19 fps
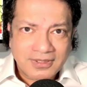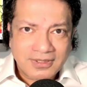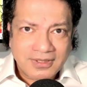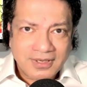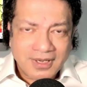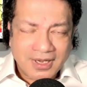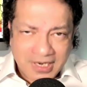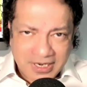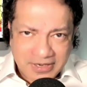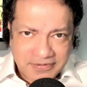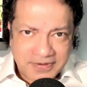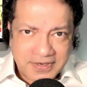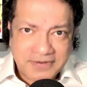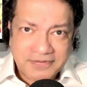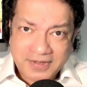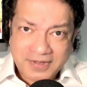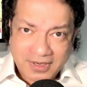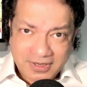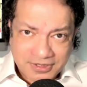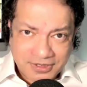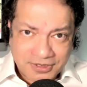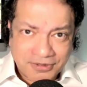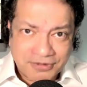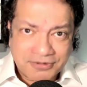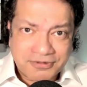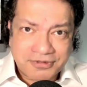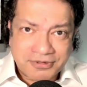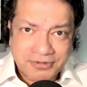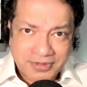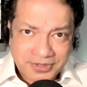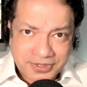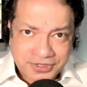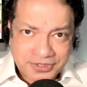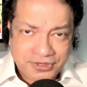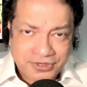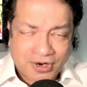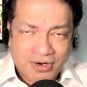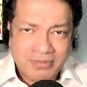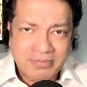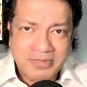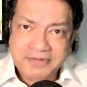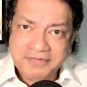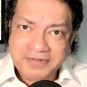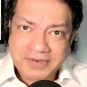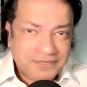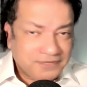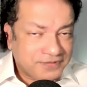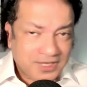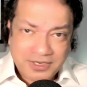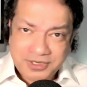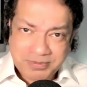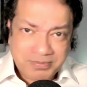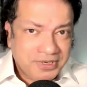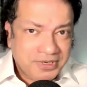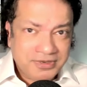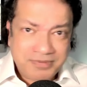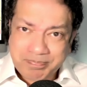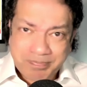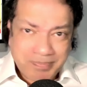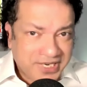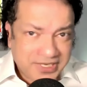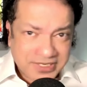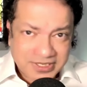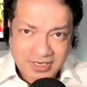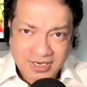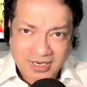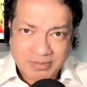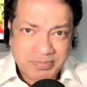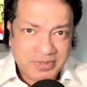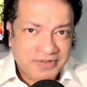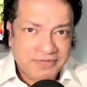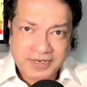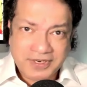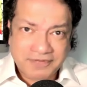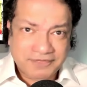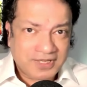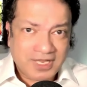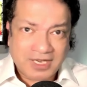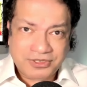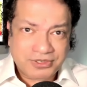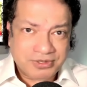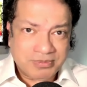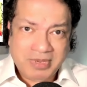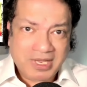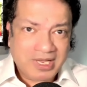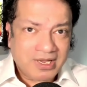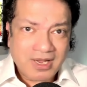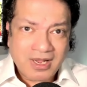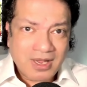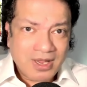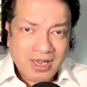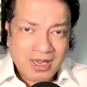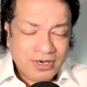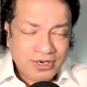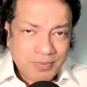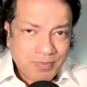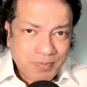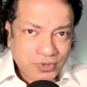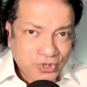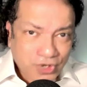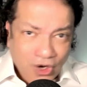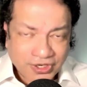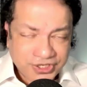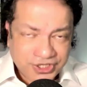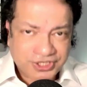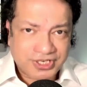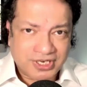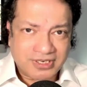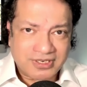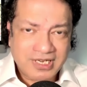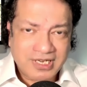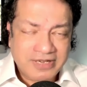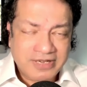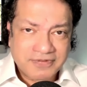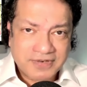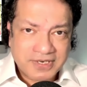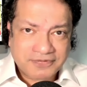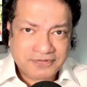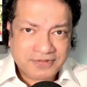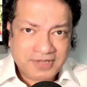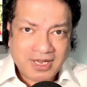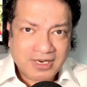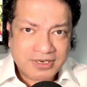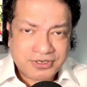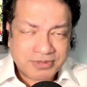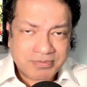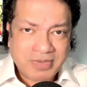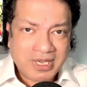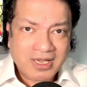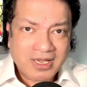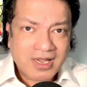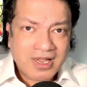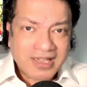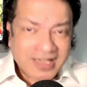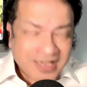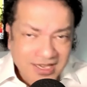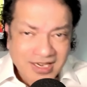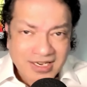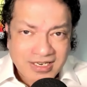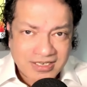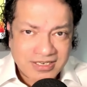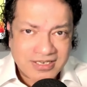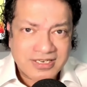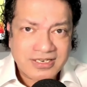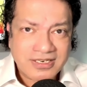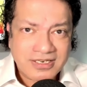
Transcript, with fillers: And even if that to go through a storm, even if that to be beaten up, even if that to be tortured, even if they're to be killed.